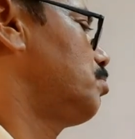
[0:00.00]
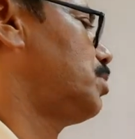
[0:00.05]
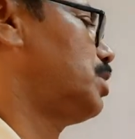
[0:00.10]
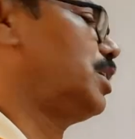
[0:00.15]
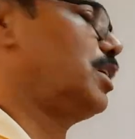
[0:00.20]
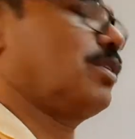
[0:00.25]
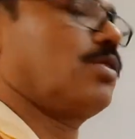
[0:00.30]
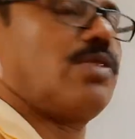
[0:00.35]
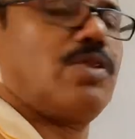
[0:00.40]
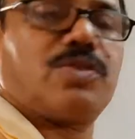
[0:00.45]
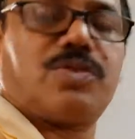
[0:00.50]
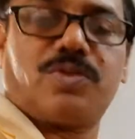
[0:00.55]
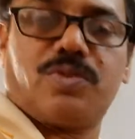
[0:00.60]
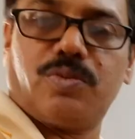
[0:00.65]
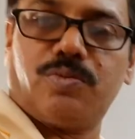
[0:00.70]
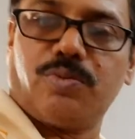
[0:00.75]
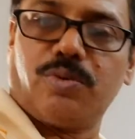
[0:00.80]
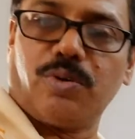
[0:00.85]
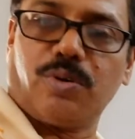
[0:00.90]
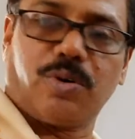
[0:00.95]
B equals to
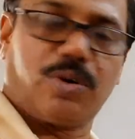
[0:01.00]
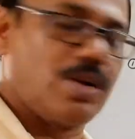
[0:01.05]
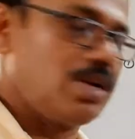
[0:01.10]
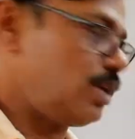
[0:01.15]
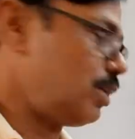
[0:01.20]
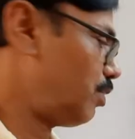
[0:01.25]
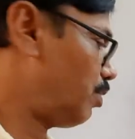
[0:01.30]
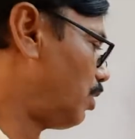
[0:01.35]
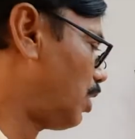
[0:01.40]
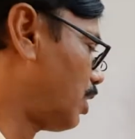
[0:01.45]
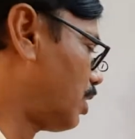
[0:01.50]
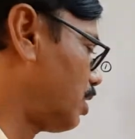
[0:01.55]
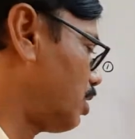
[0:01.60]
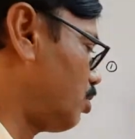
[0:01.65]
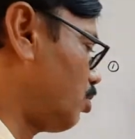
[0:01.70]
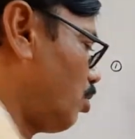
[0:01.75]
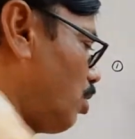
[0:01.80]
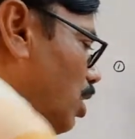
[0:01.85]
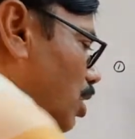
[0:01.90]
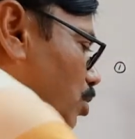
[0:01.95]
4. That
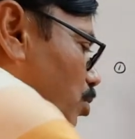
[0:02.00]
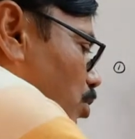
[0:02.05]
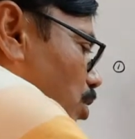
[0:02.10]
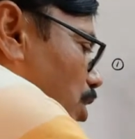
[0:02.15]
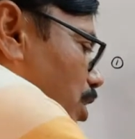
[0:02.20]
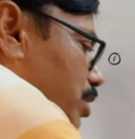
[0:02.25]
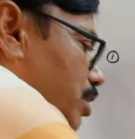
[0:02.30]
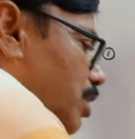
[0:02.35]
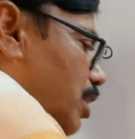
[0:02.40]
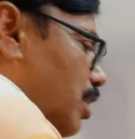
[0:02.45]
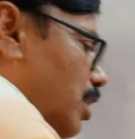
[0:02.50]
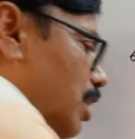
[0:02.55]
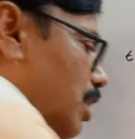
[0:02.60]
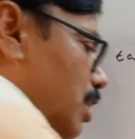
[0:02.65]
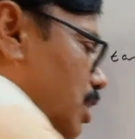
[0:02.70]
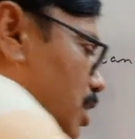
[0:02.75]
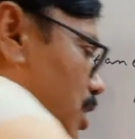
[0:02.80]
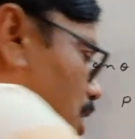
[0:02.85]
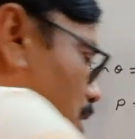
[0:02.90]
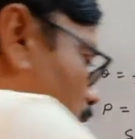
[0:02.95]
is why we are
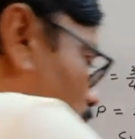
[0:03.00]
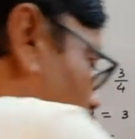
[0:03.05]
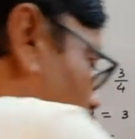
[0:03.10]
taking